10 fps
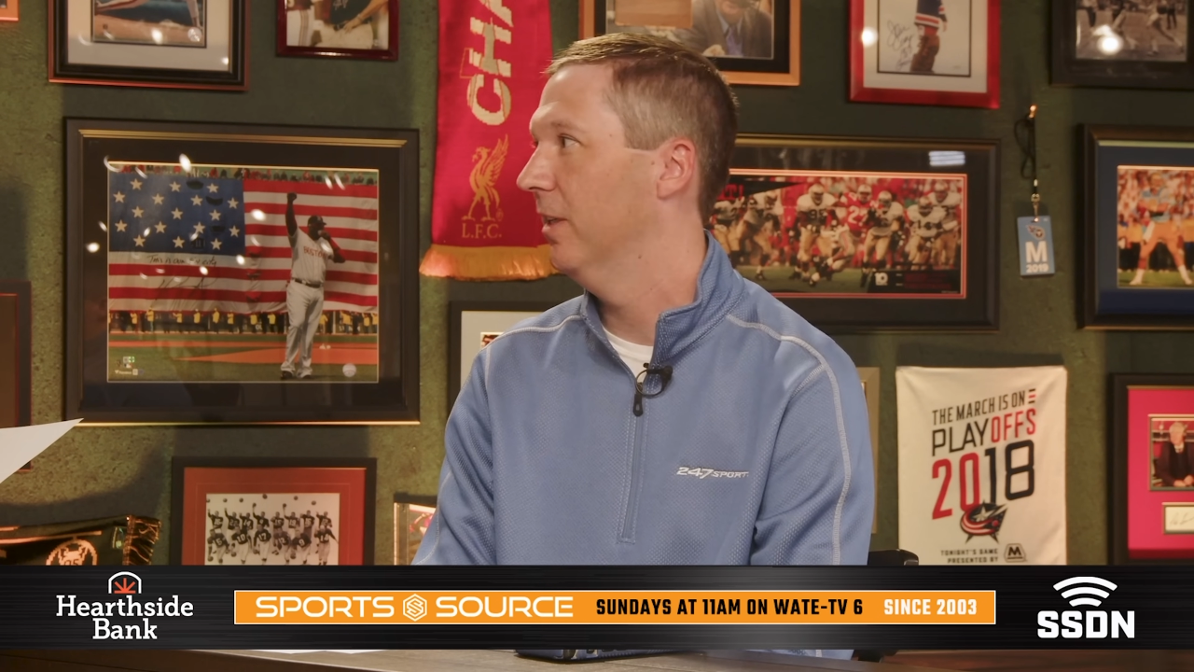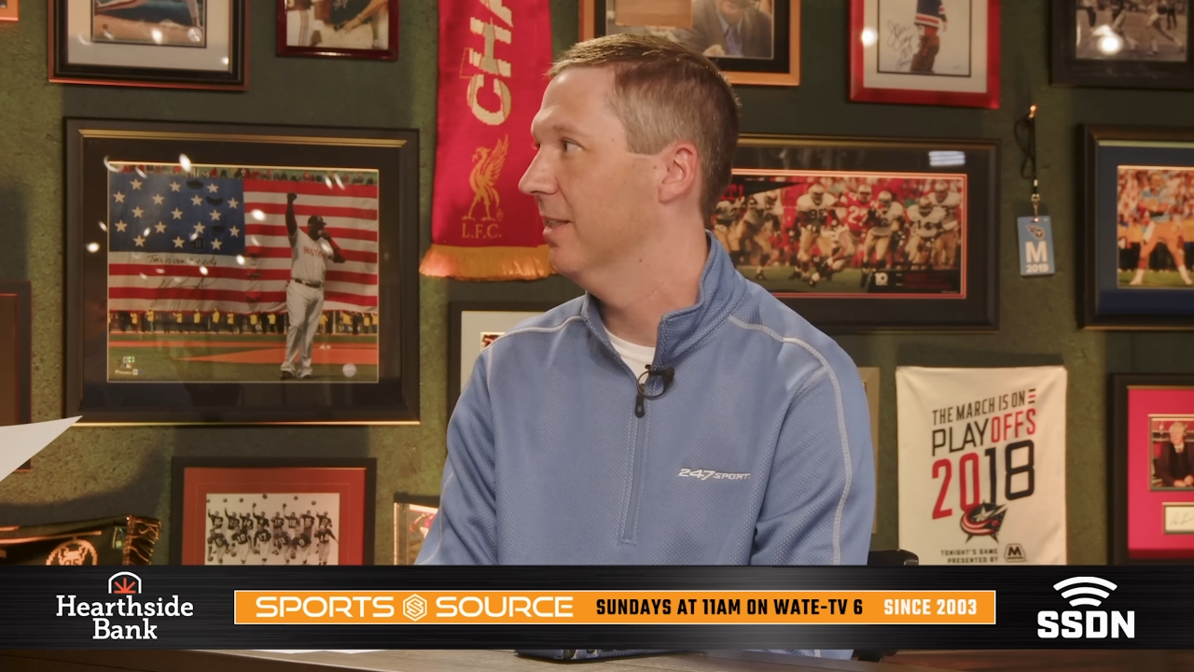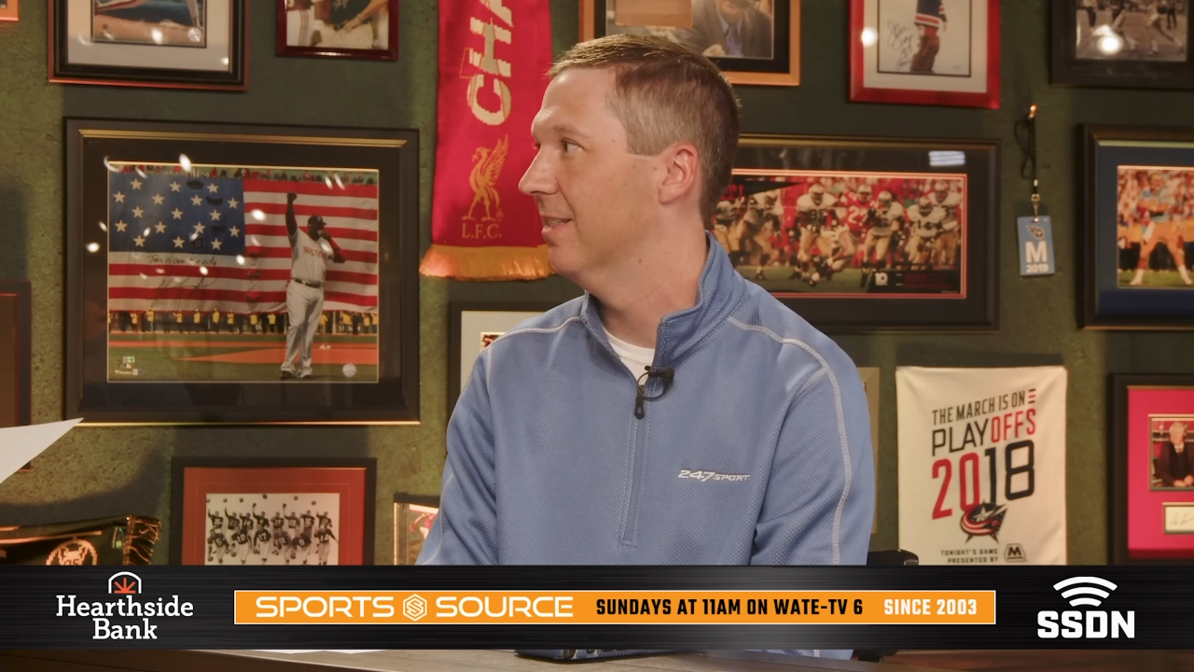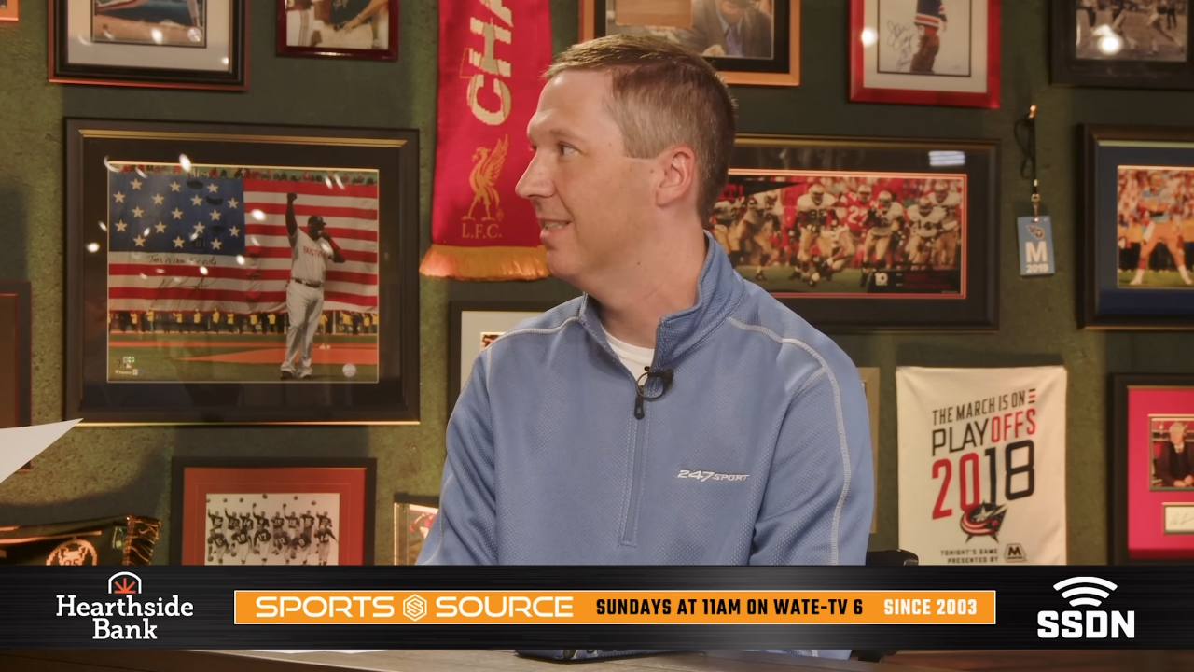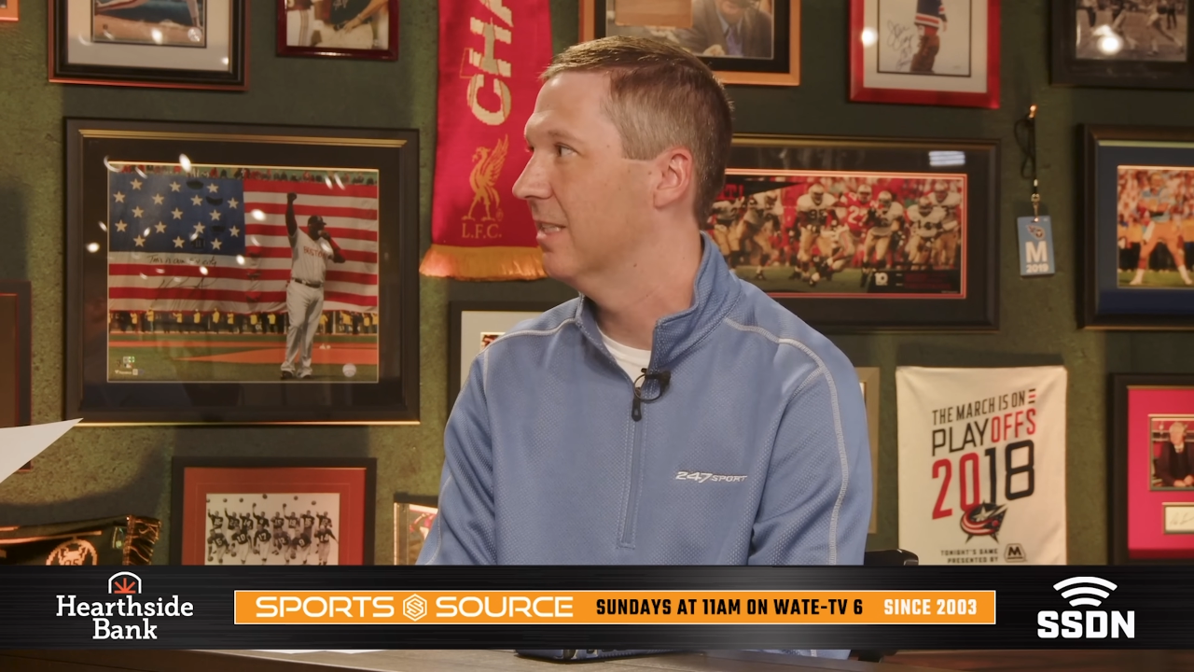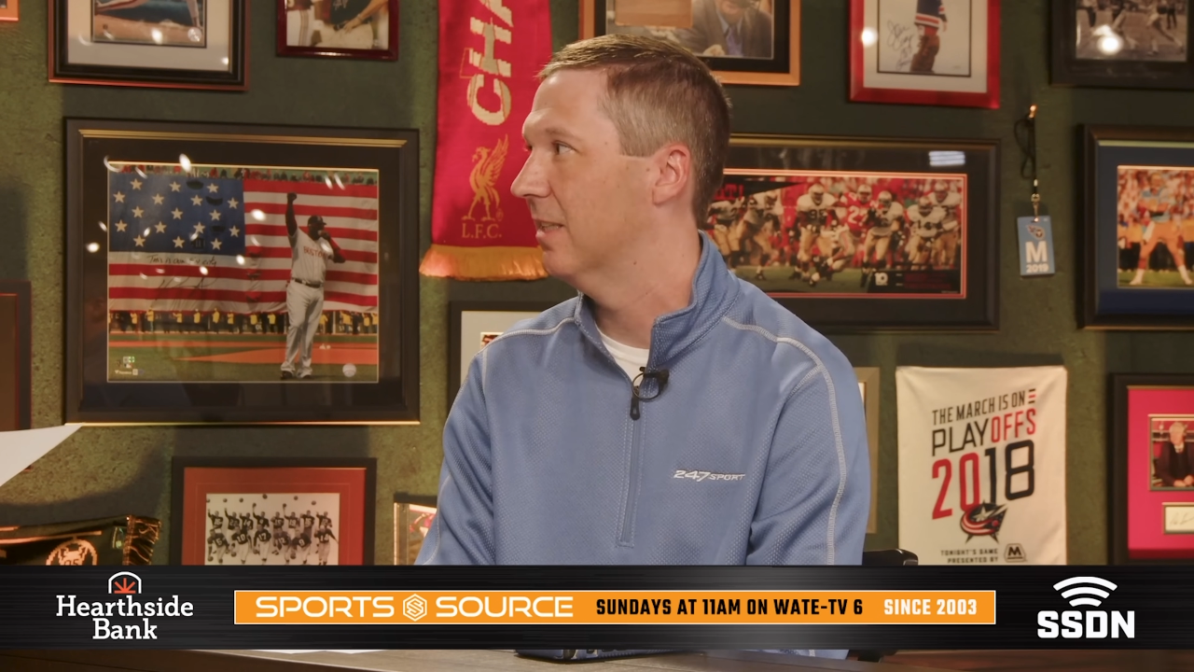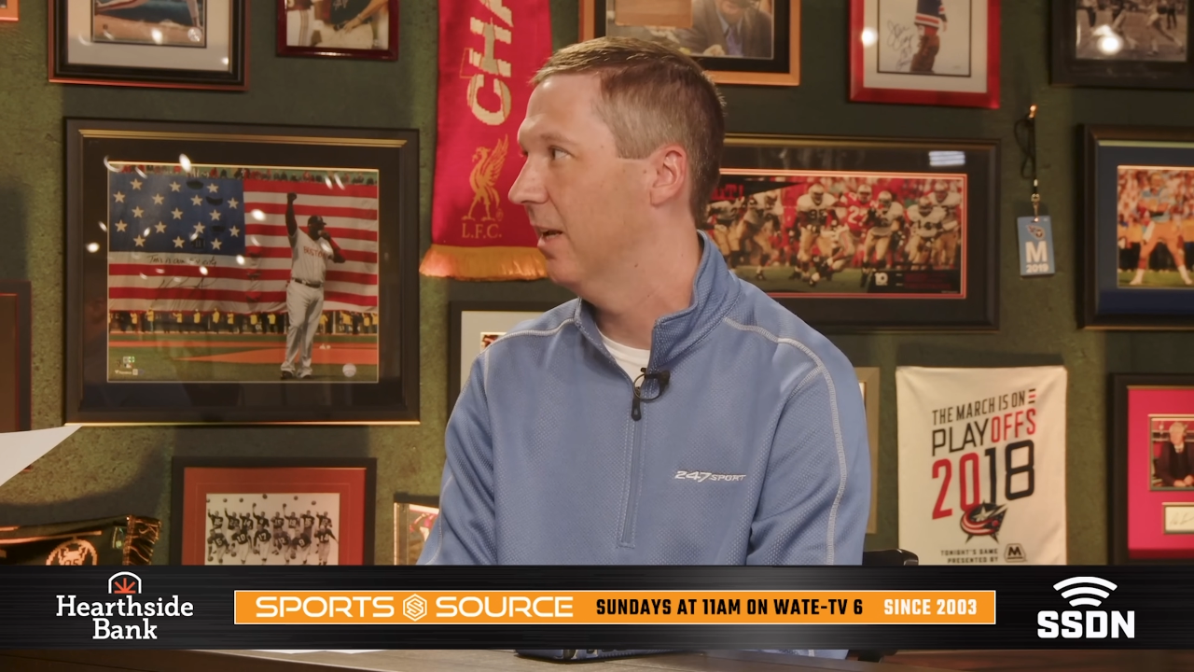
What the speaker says: consistent,